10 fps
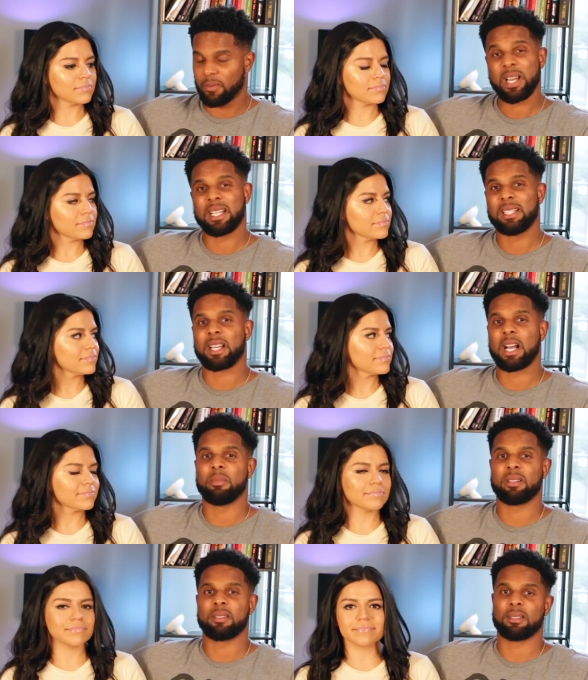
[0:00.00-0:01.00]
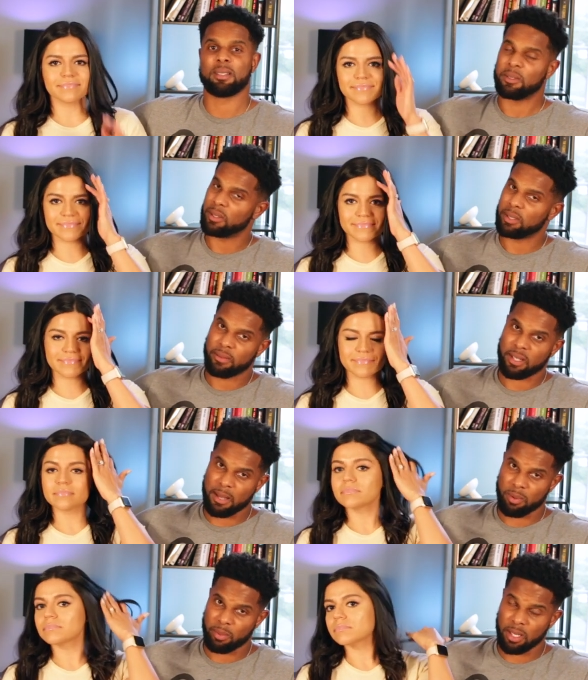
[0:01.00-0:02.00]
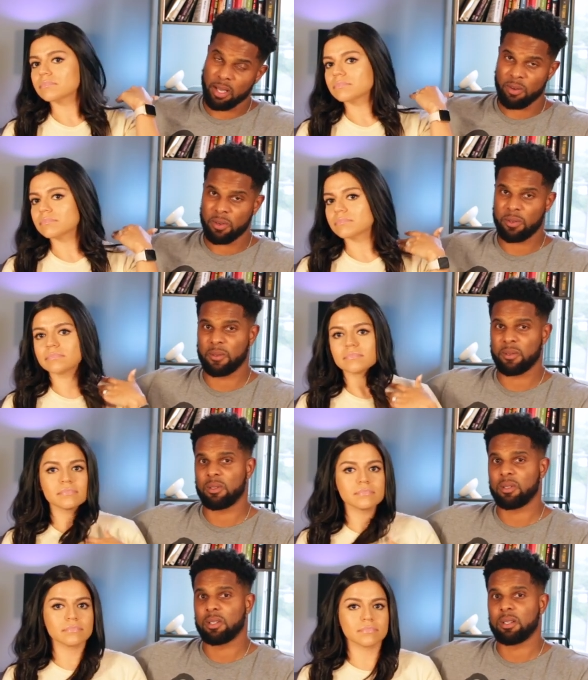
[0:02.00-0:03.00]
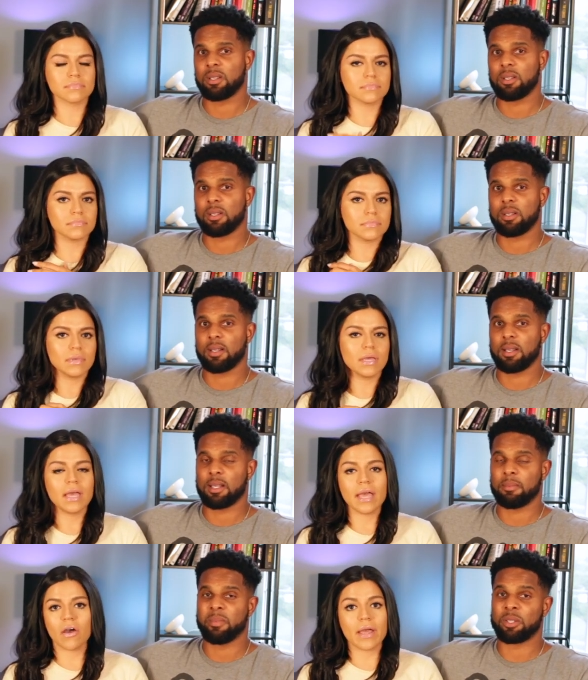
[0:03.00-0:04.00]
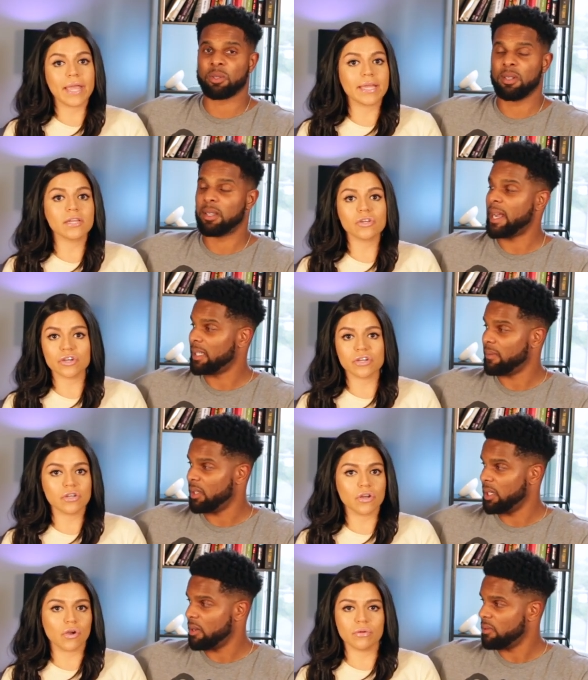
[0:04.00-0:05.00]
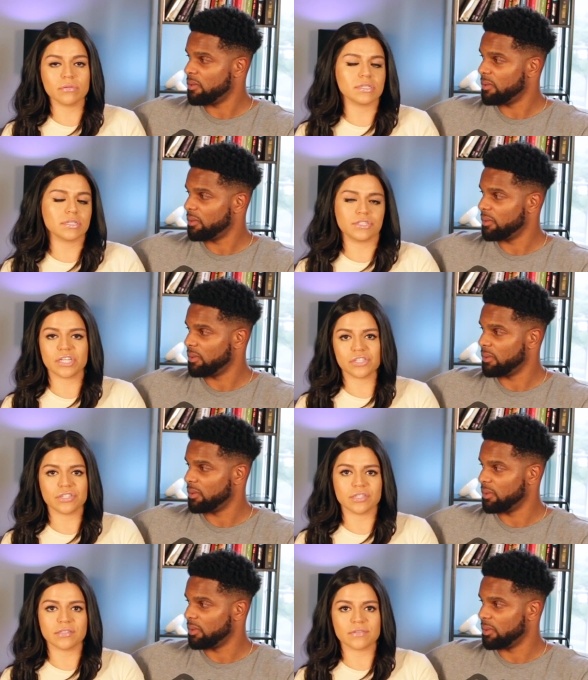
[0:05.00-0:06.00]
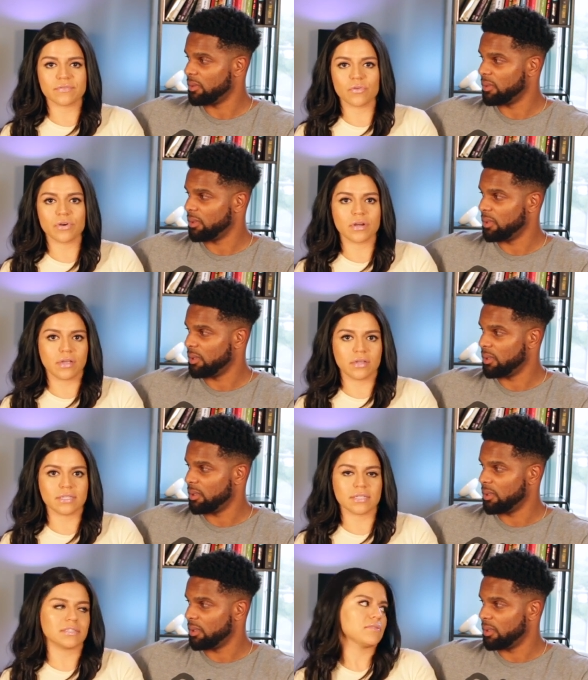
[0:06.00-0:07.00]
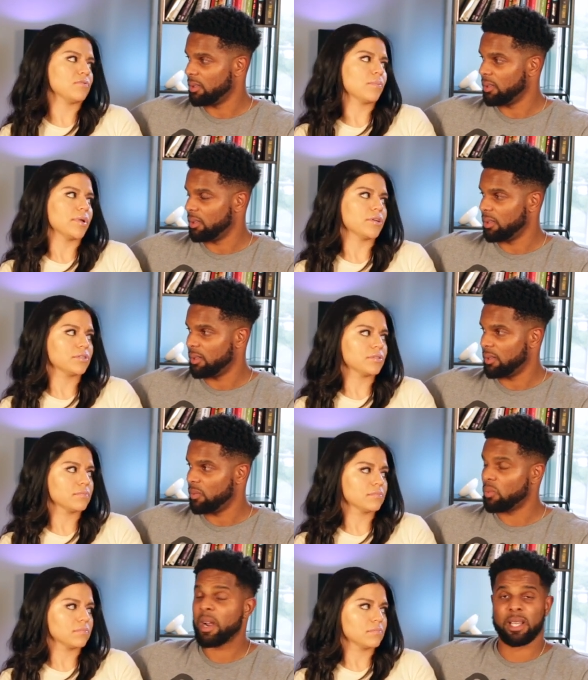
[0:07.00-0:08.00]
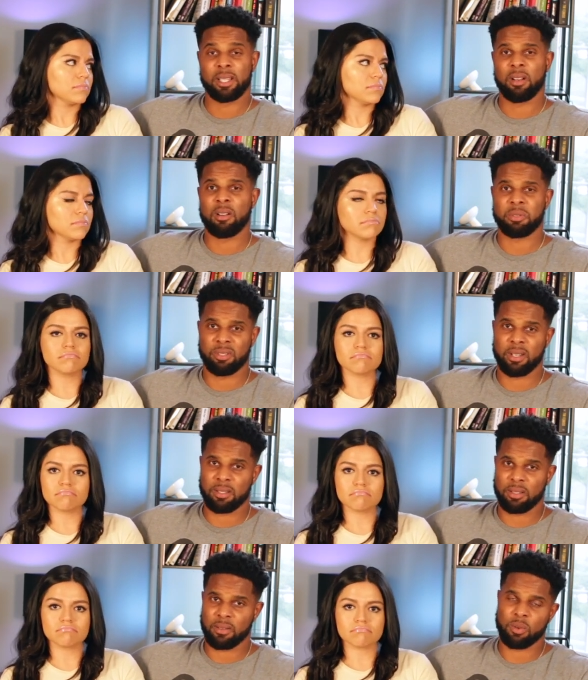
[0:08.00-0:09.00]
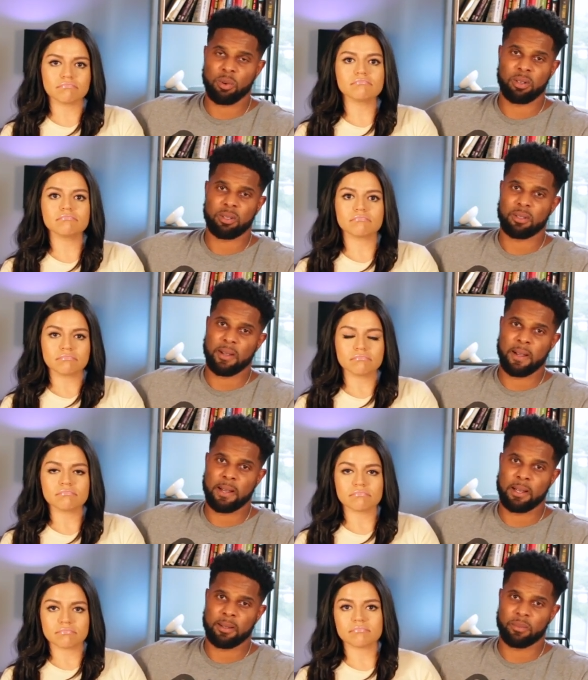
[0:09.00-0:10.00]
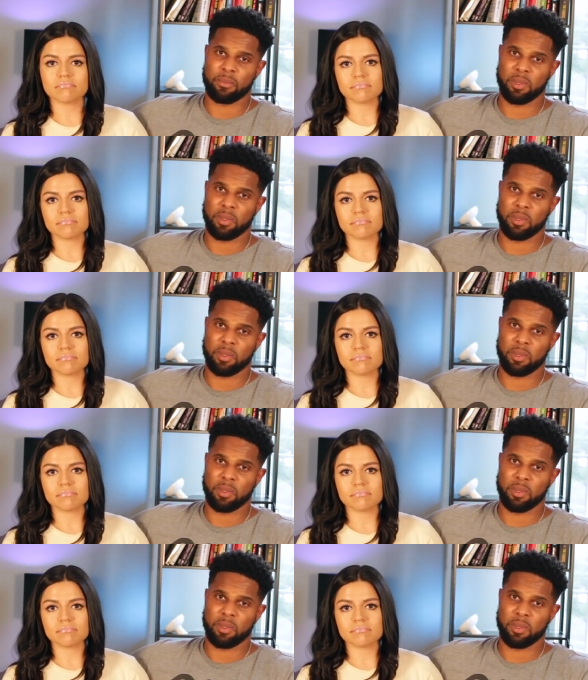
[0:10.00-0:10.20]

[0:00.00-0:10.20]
Speaker 1: You got any comments? Leave a comment below. Um, make sure and you like your the video. own
Speaker 2: suggestions for a successful marriage.
Speaker 1: Right, and your own suggestions, of course. Um,